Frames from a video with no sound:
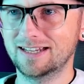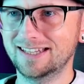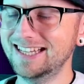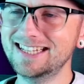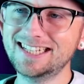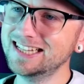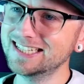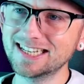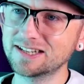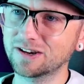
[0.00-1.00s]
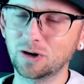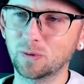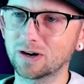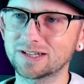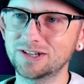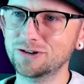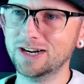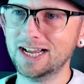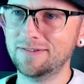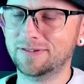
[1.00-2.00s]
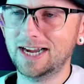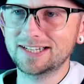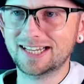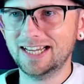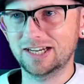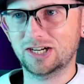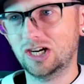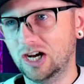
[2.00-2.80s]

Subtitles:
this isn't going to work, because then you're going to have guys kind of